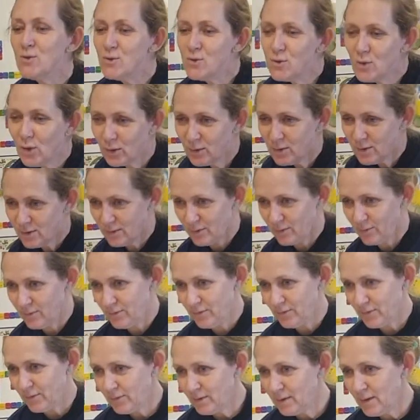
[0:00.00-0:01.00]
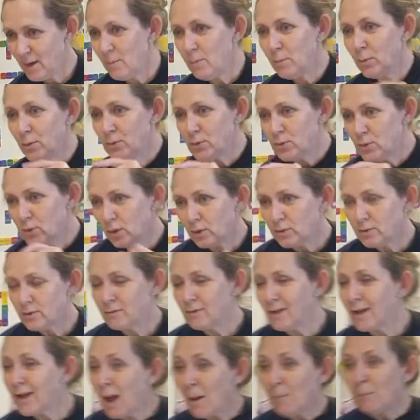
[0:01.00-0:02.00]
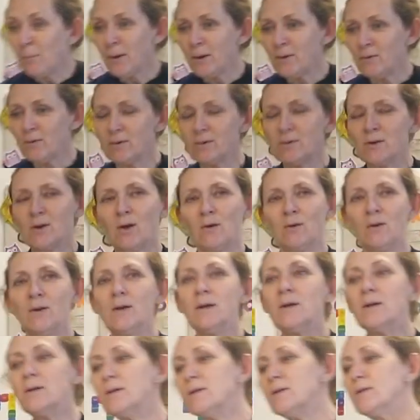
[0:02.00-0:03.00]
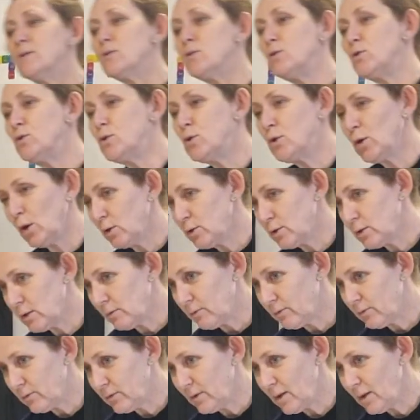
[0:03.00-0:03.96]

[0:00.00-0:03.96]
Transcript: Joseph. They put Joseph. The cupbearer. No. Joseph.